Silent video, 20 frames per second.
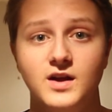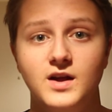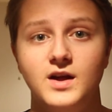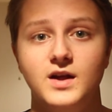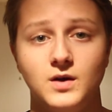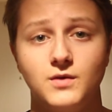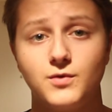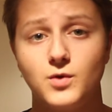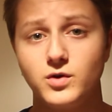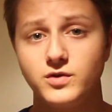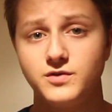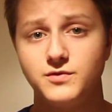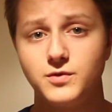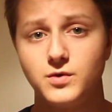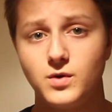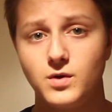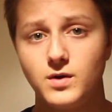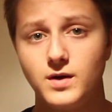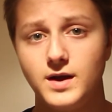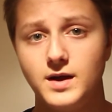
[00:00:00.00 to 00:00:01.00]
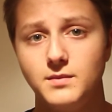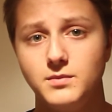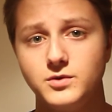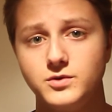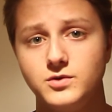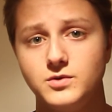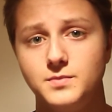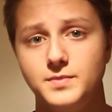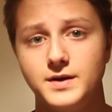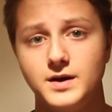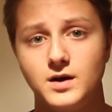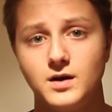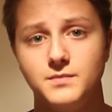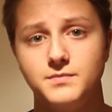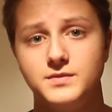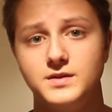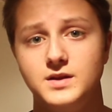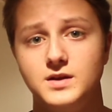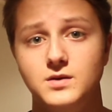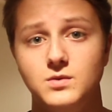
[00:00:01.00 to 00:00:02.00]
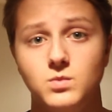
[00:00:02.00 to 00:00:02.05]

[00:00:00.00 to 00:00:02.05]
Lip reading: Now, of course, if you're able to pick up the